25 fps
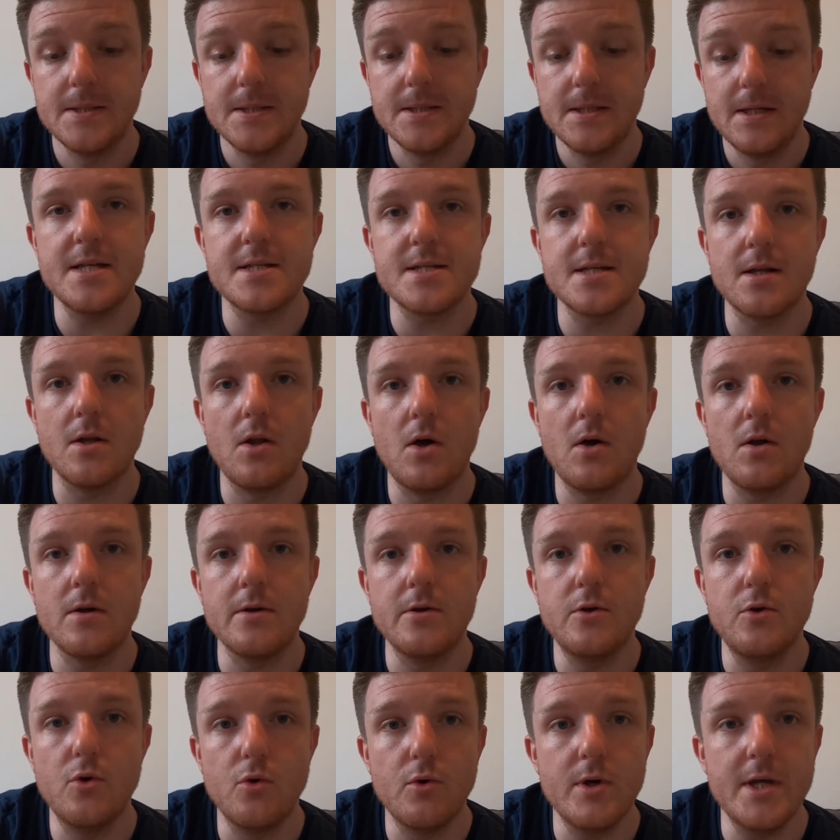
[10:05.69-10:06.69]
It's a lot
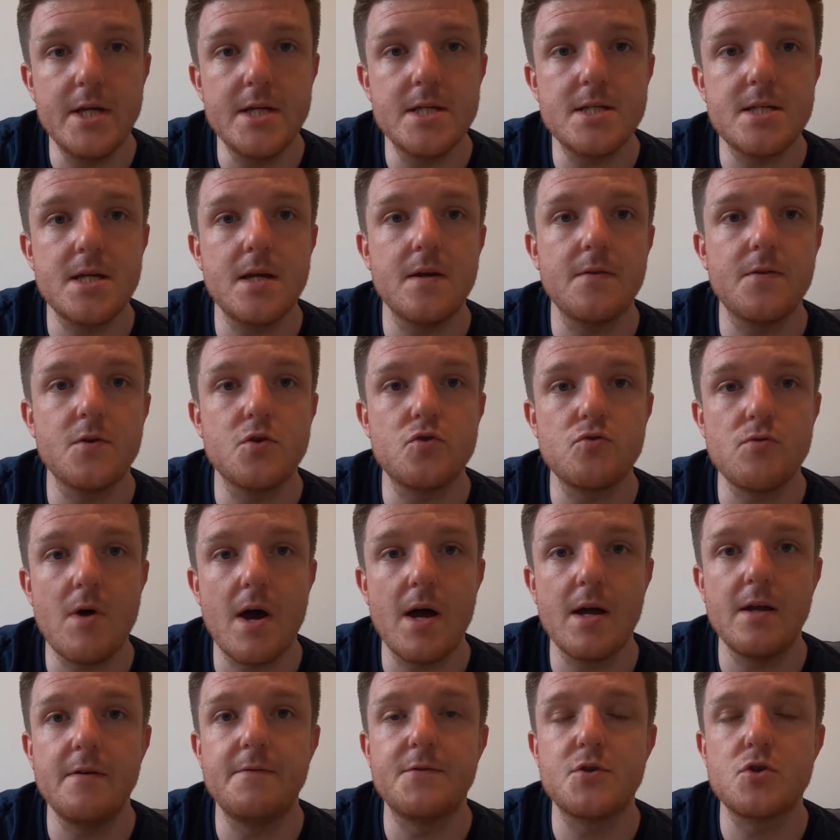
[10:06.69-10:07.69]
noisier, the
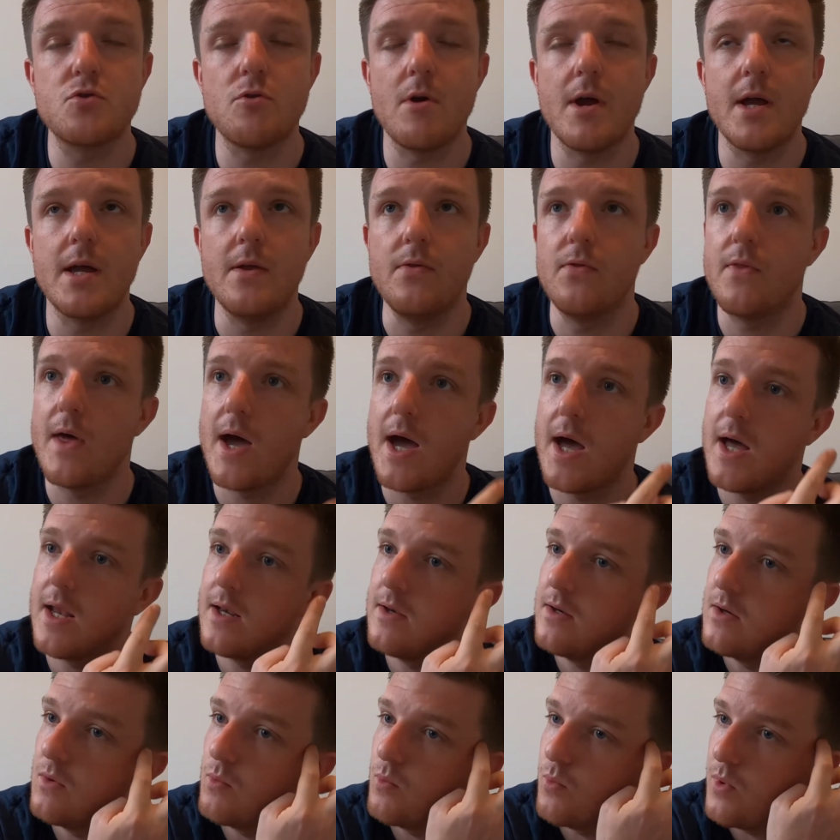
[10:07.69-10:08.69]
drivetrain,
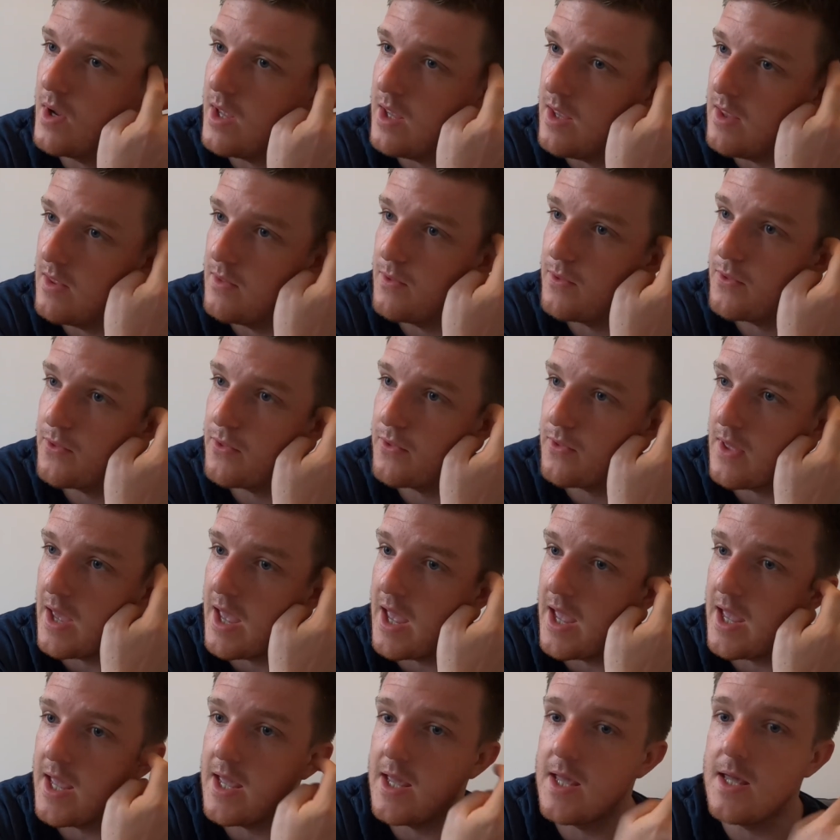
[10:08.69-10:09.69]
than with
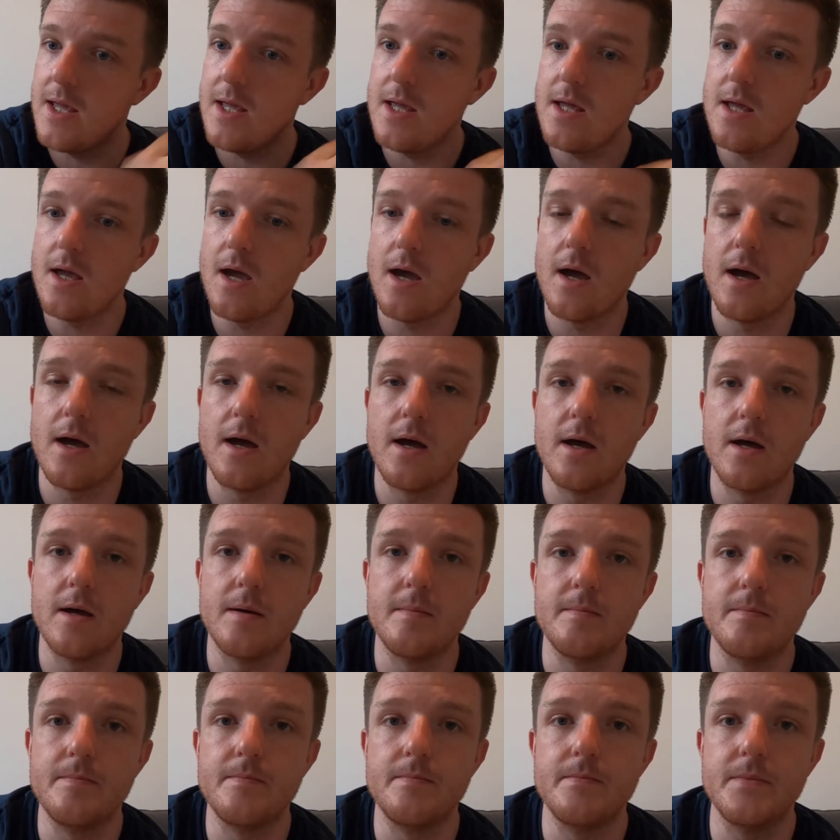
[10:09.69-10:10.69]
a
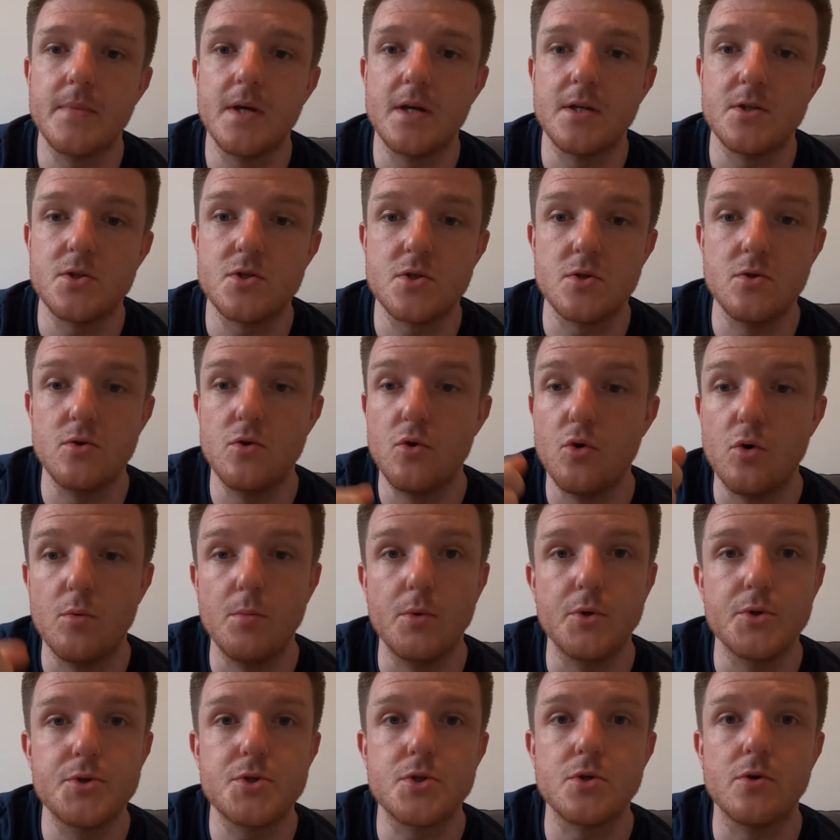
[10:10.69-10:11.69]

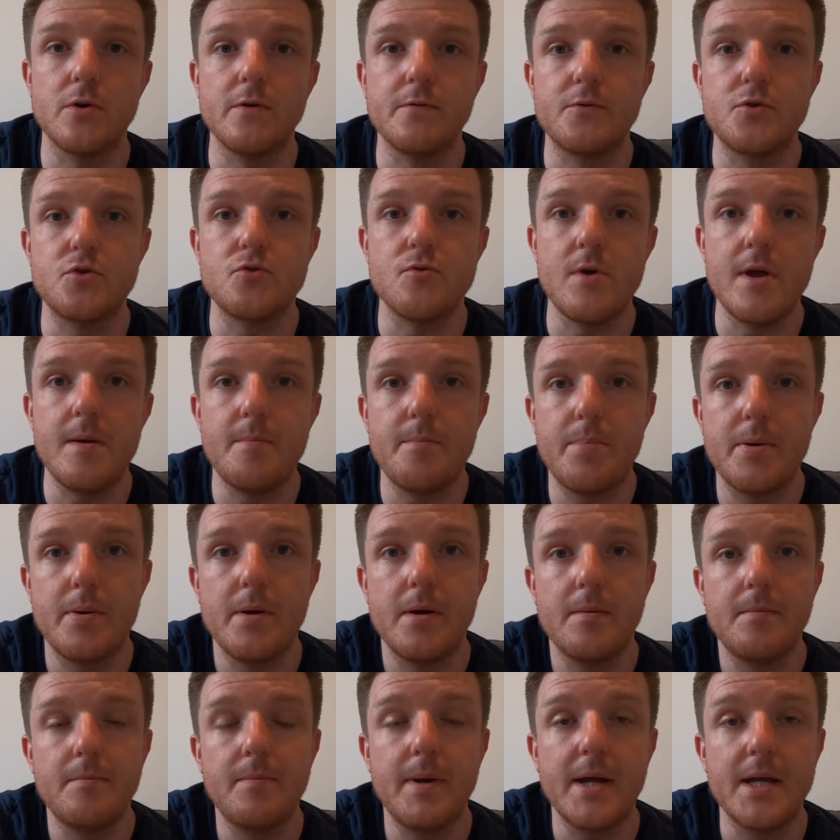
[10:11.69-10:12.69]
normal sort of
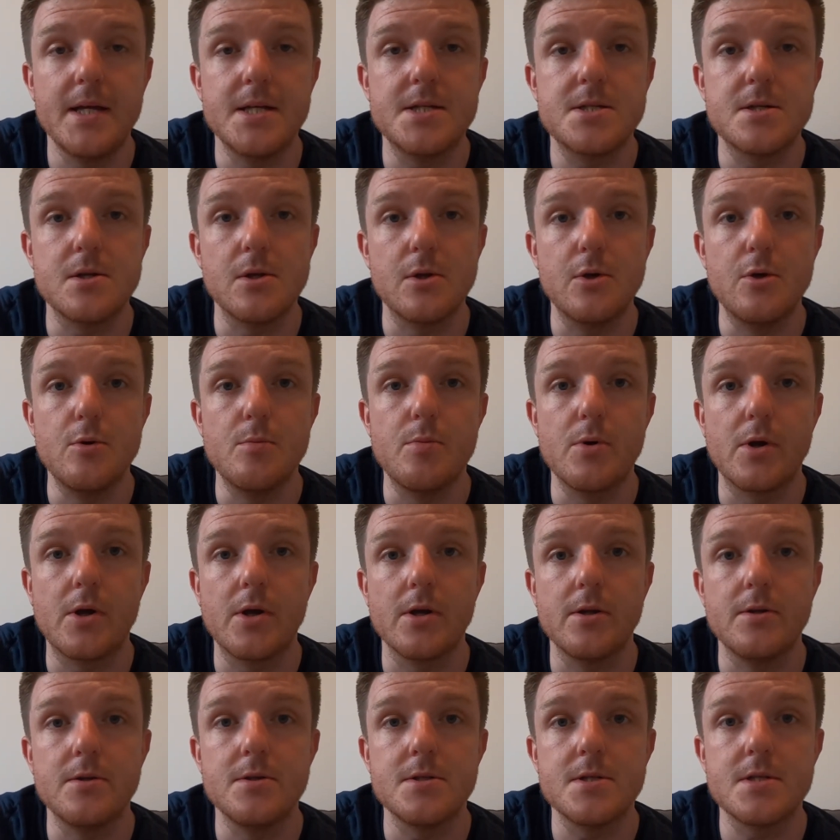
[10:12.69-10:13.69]
drip-based
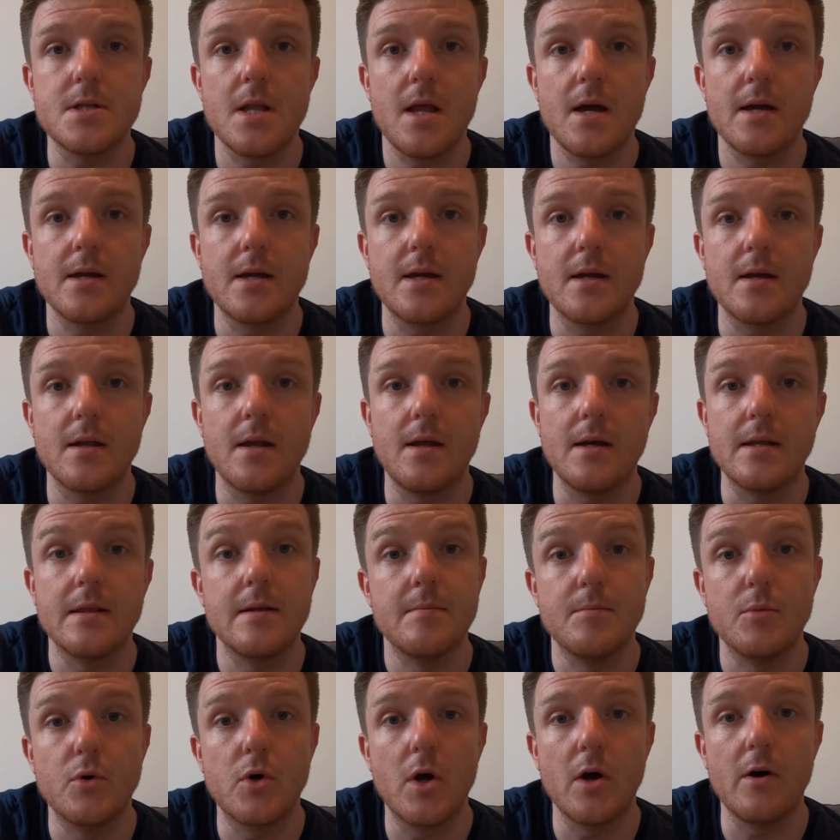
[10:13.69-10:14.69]
lubricants like the
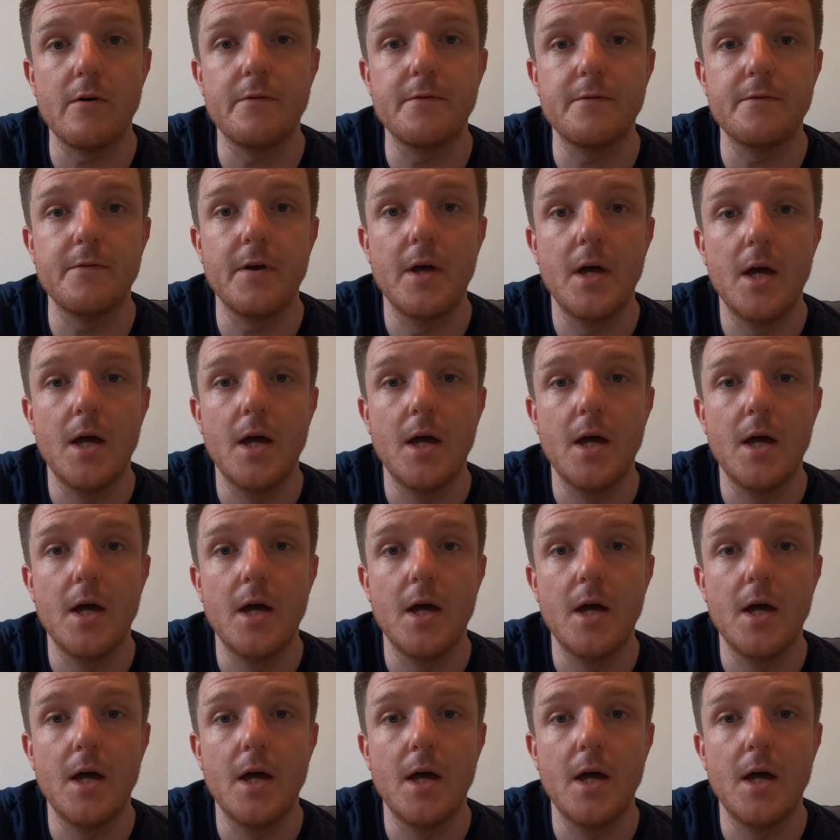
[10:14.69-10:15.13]
Muc-Off